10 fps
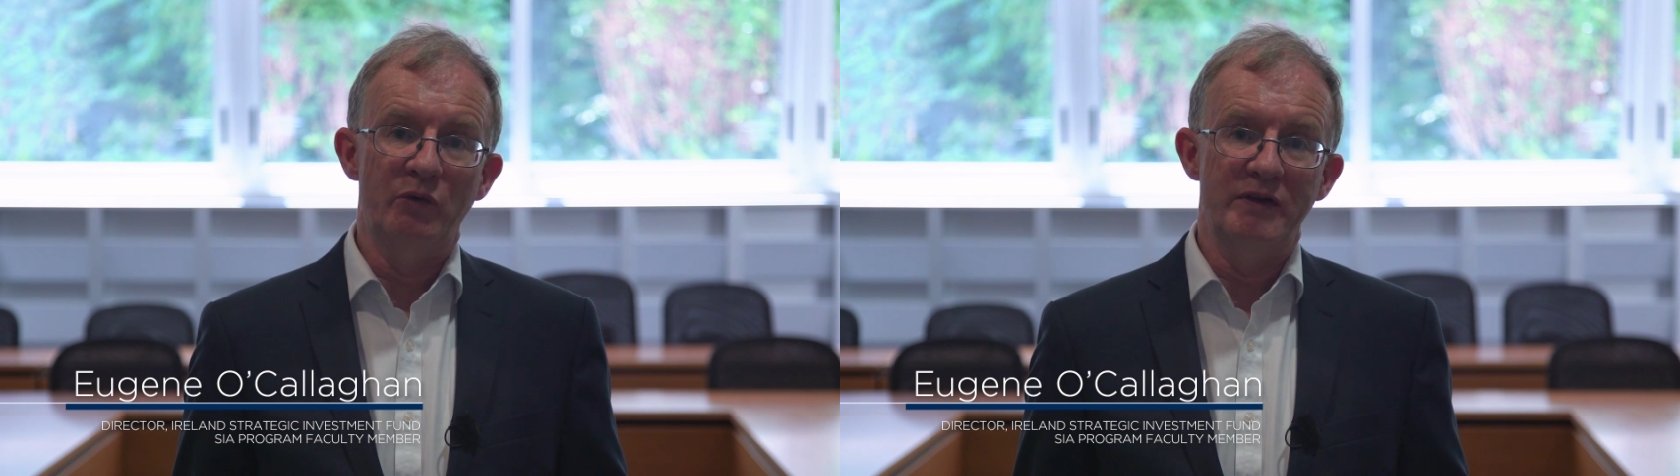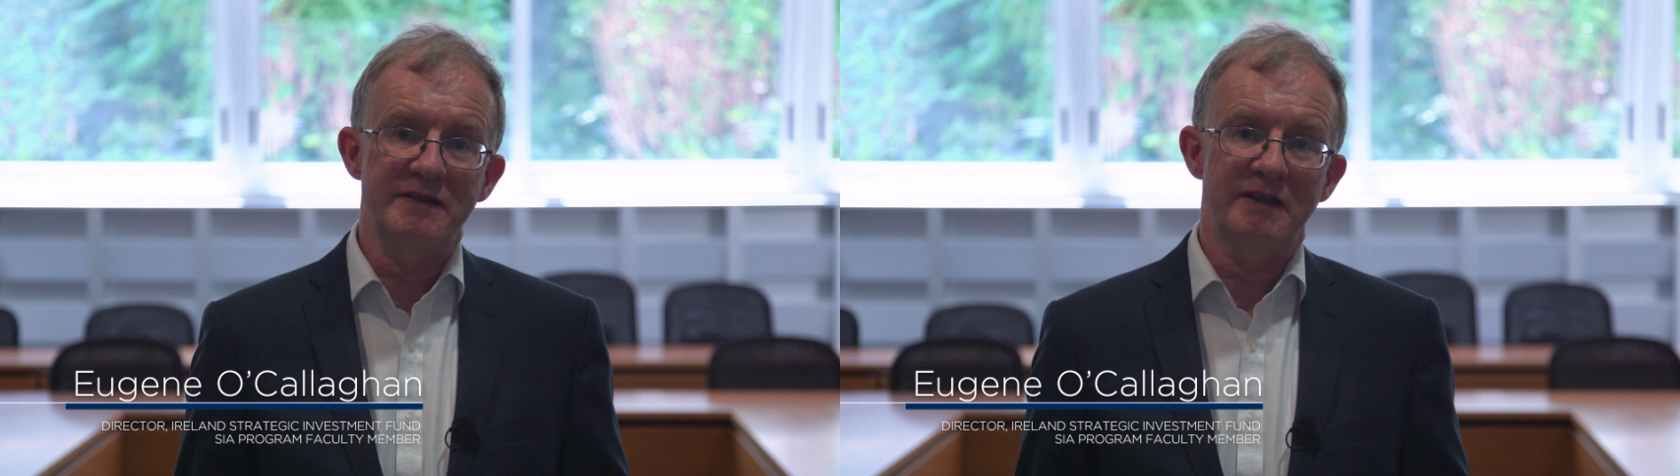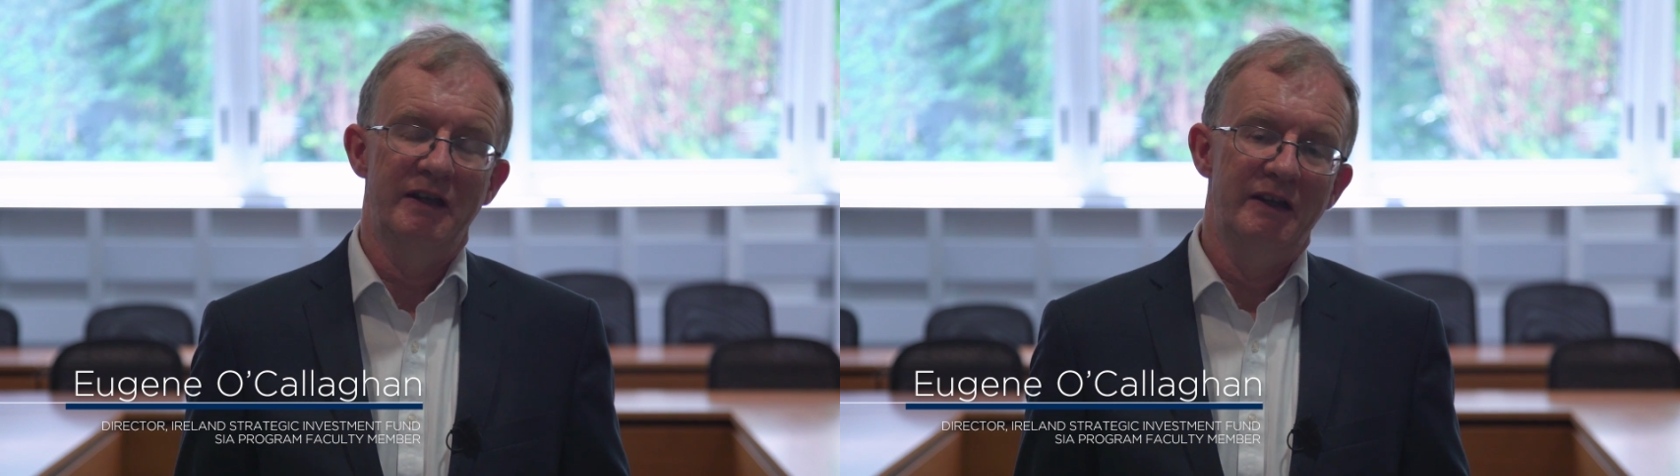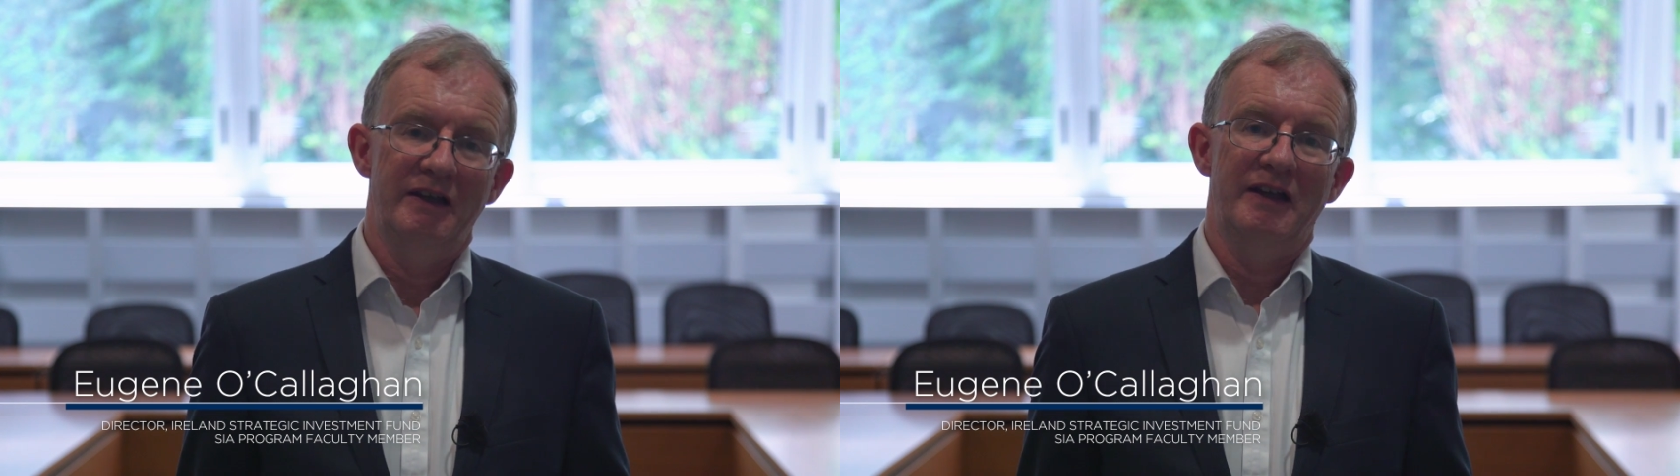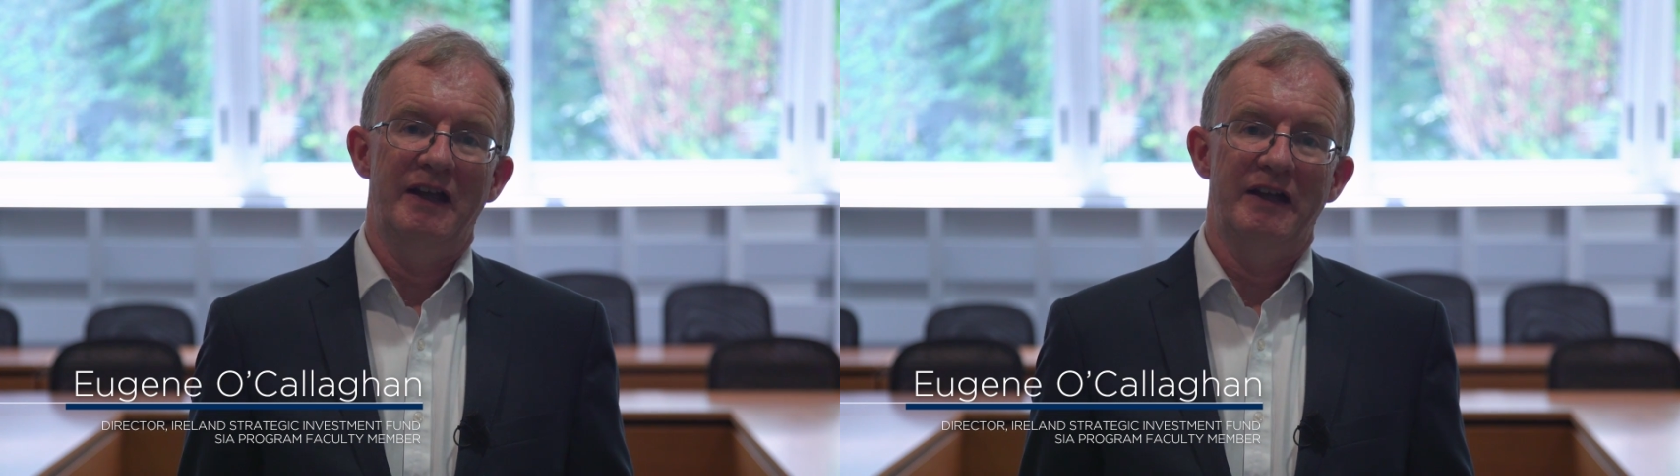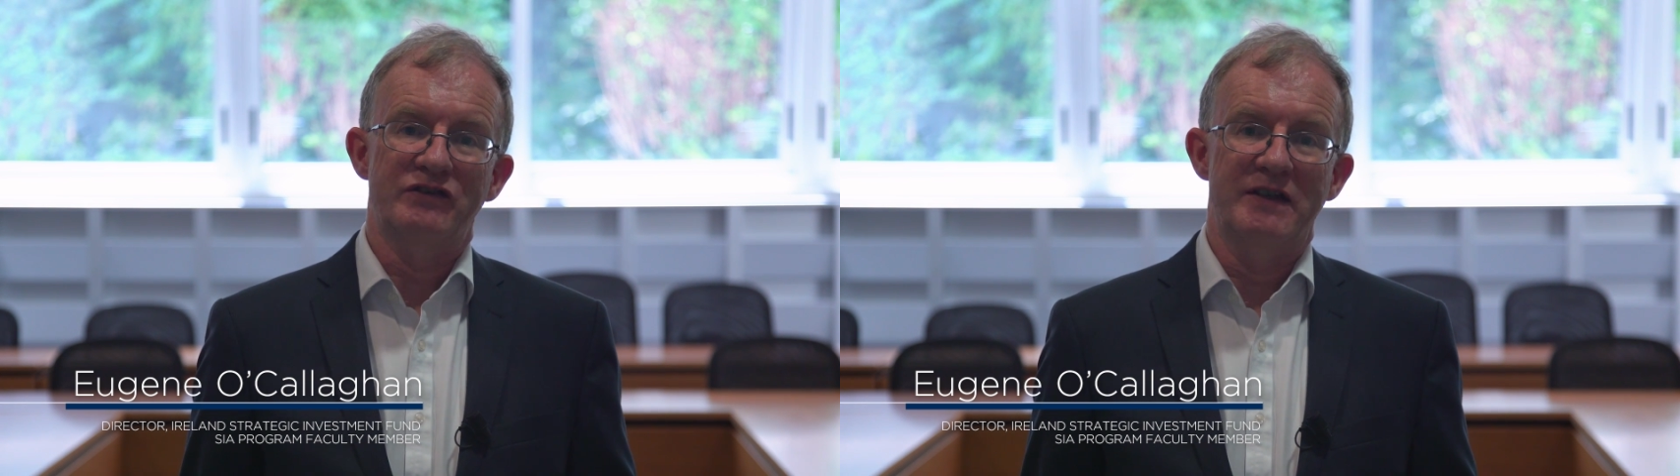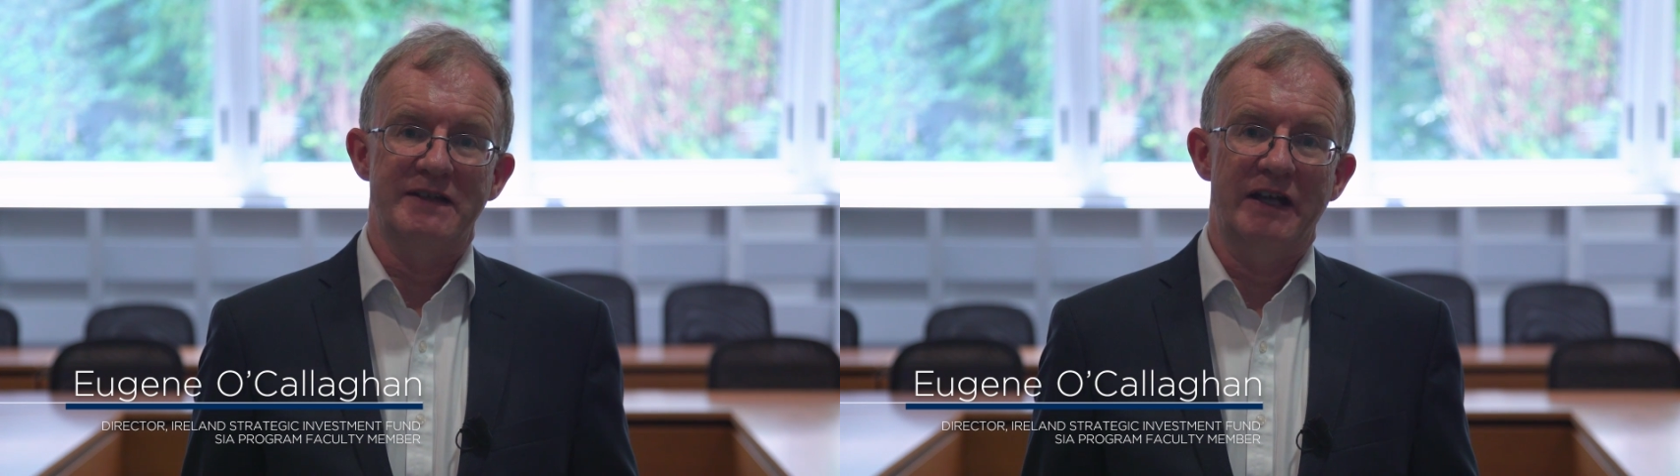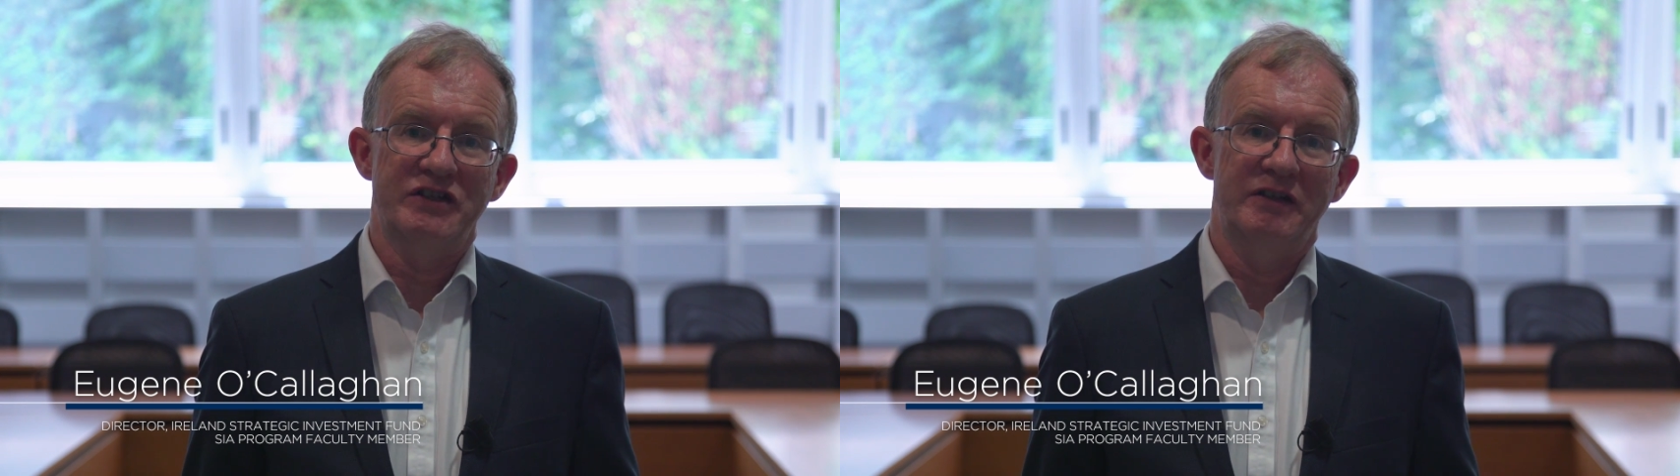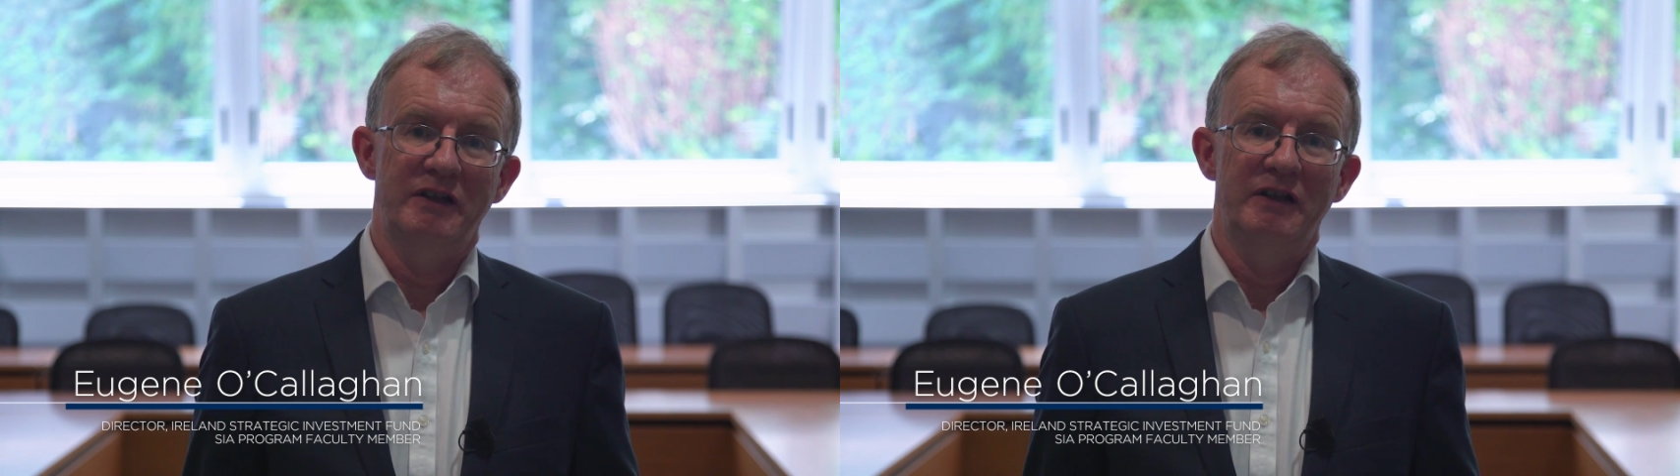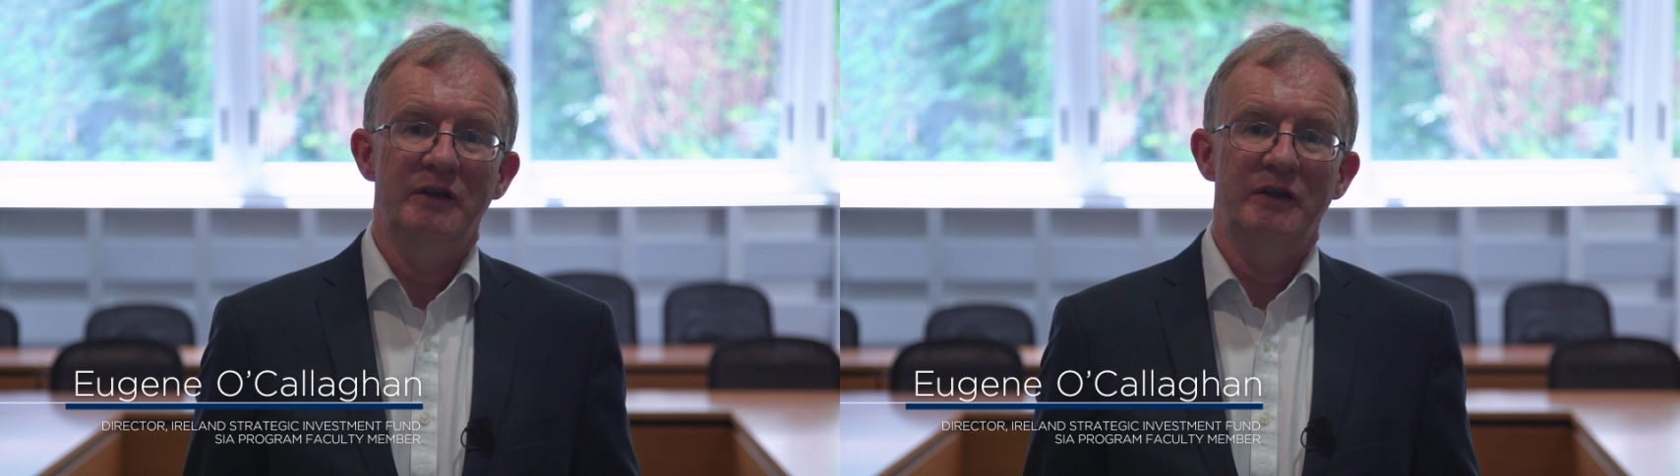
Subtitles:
risk transaction,